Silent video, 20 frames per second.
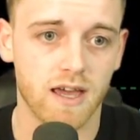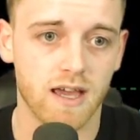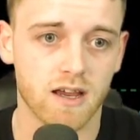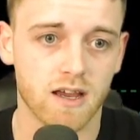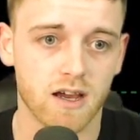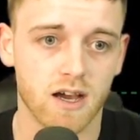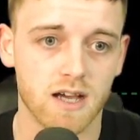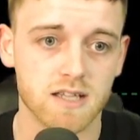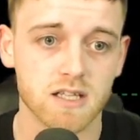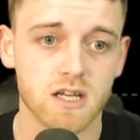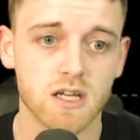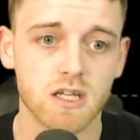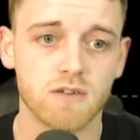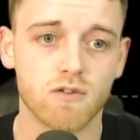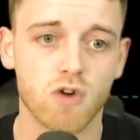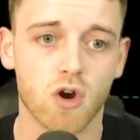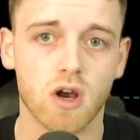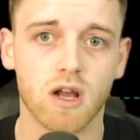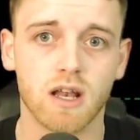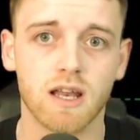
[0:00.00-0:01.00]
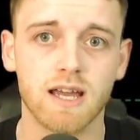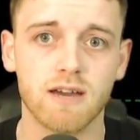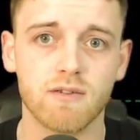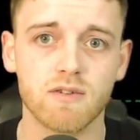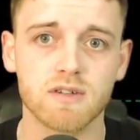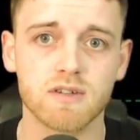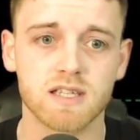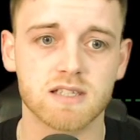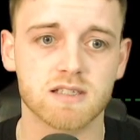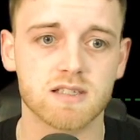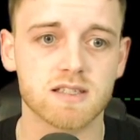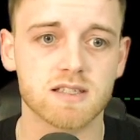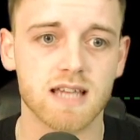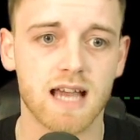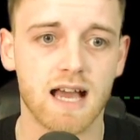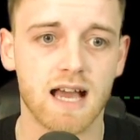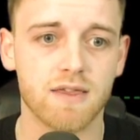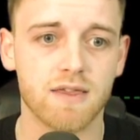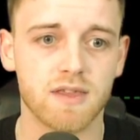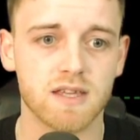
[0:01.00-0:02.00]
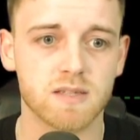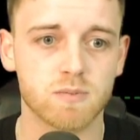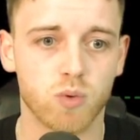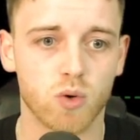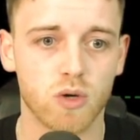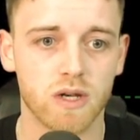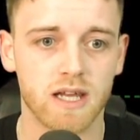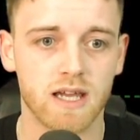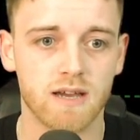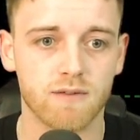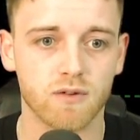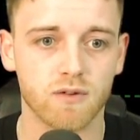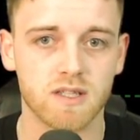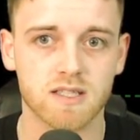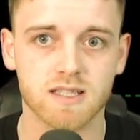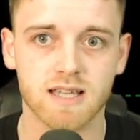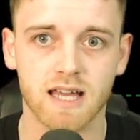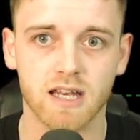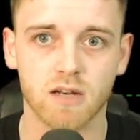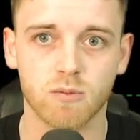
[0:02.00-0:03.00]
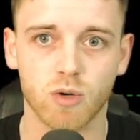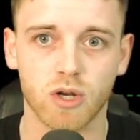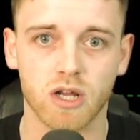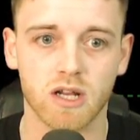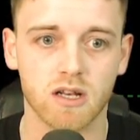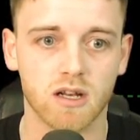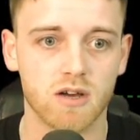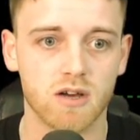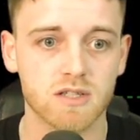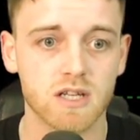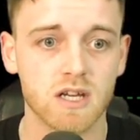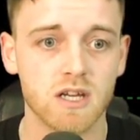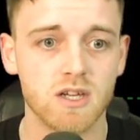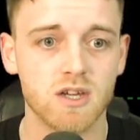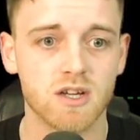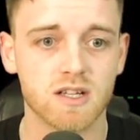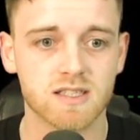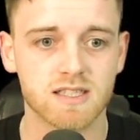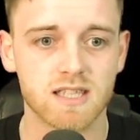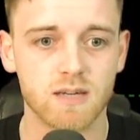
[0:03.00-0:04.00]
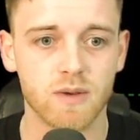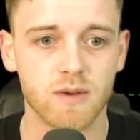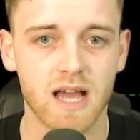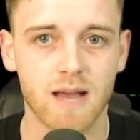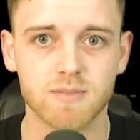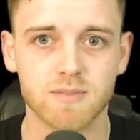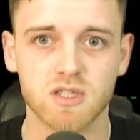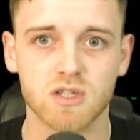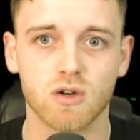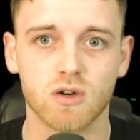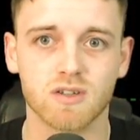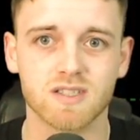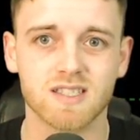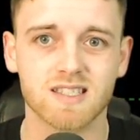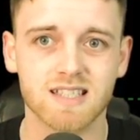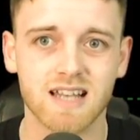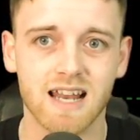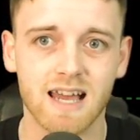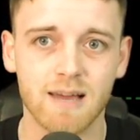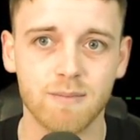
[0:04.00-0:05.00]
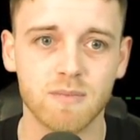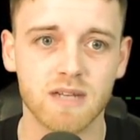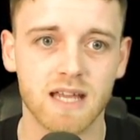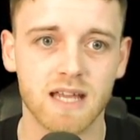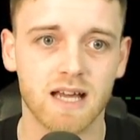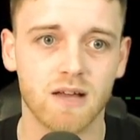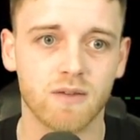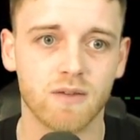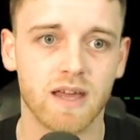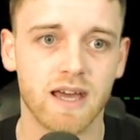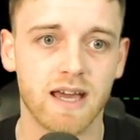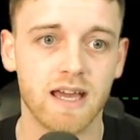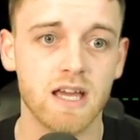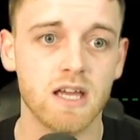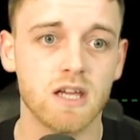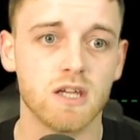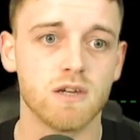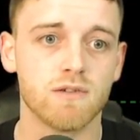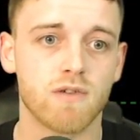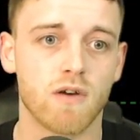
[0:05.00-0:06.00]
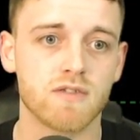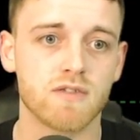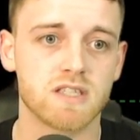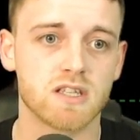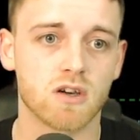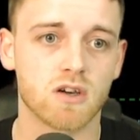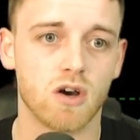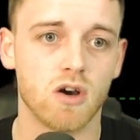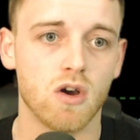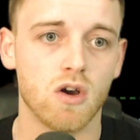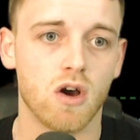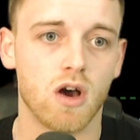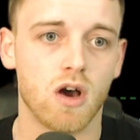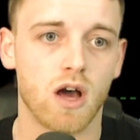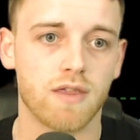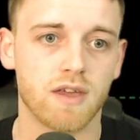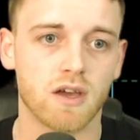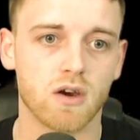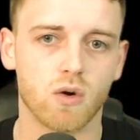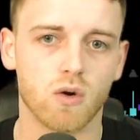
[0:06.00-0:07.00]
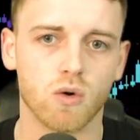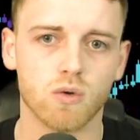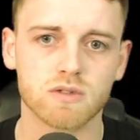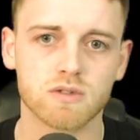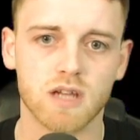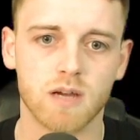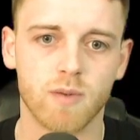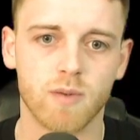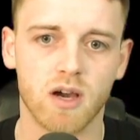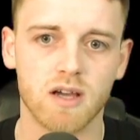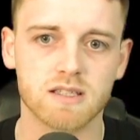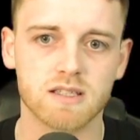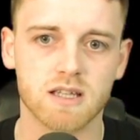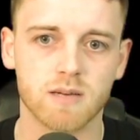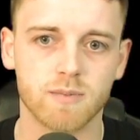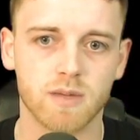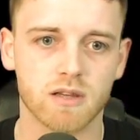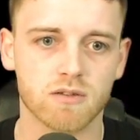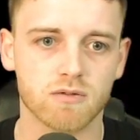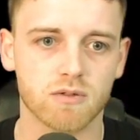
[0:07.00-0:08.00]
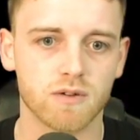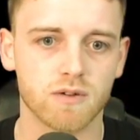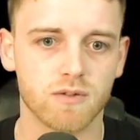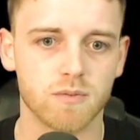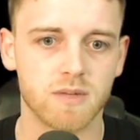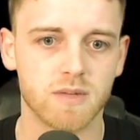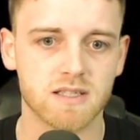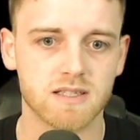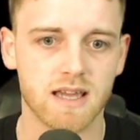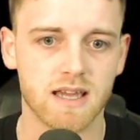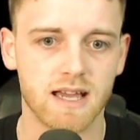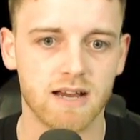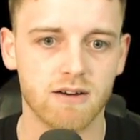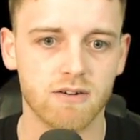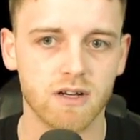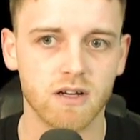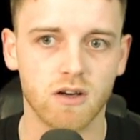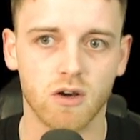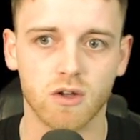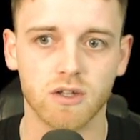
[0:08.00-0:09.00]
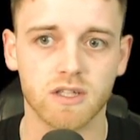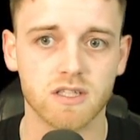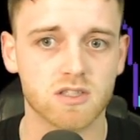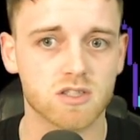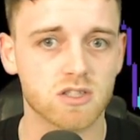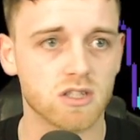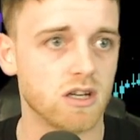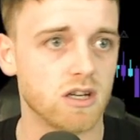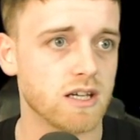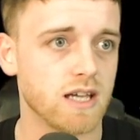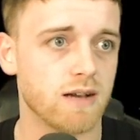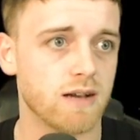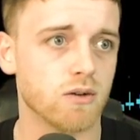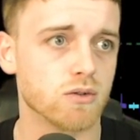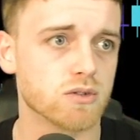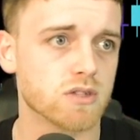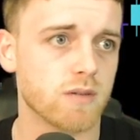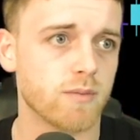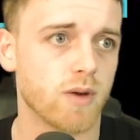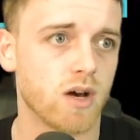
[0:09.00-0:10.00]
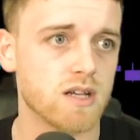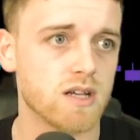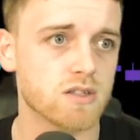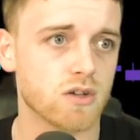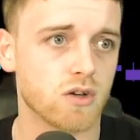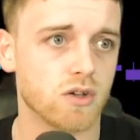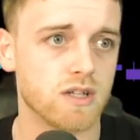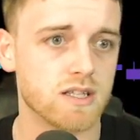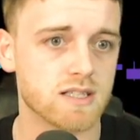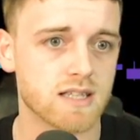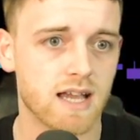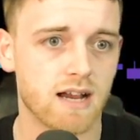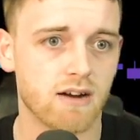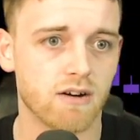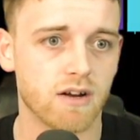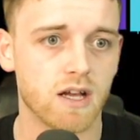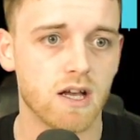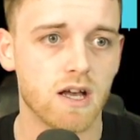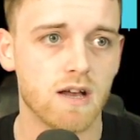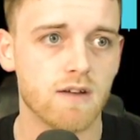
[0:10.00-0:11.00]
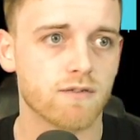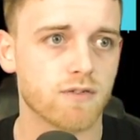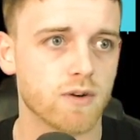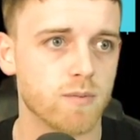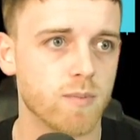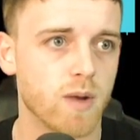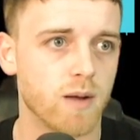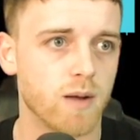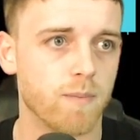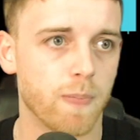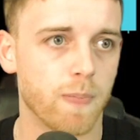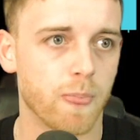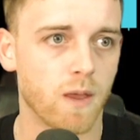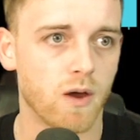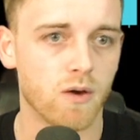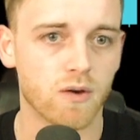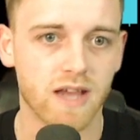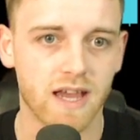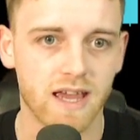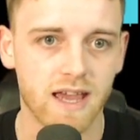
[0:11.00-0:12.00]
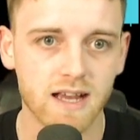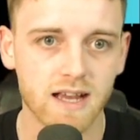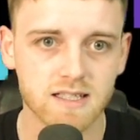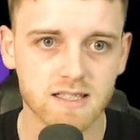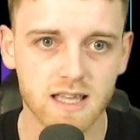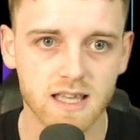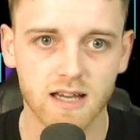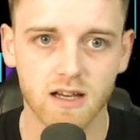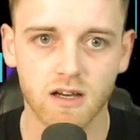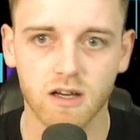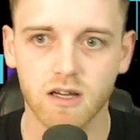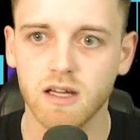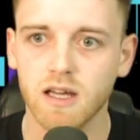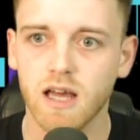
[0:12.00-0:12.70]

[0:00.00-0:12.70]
guys. You've got clear resistance at this point here from this candle body close. You can see we absolutely got slammed down there. You've obviously got, I think, all-time highs coming through from this area on this chart. Yeah, all-time highs on this area from OKX there.